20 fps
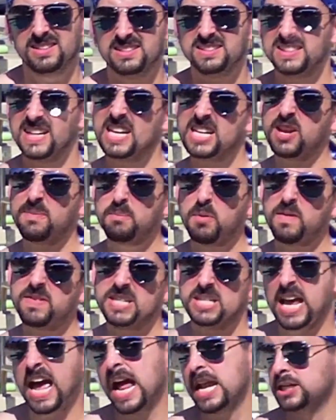At the movies, you
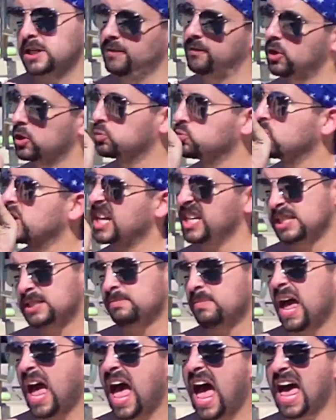had your first kiss,
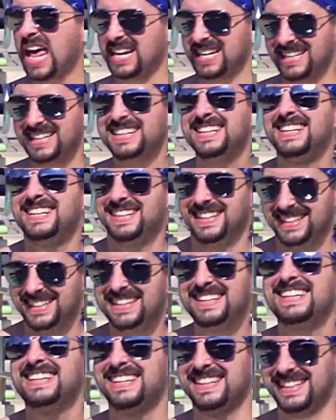
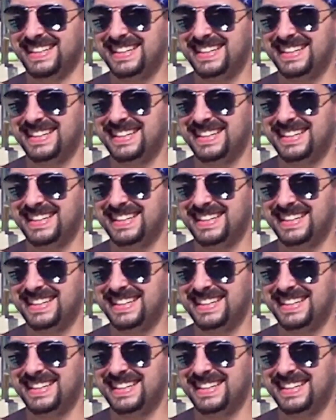man.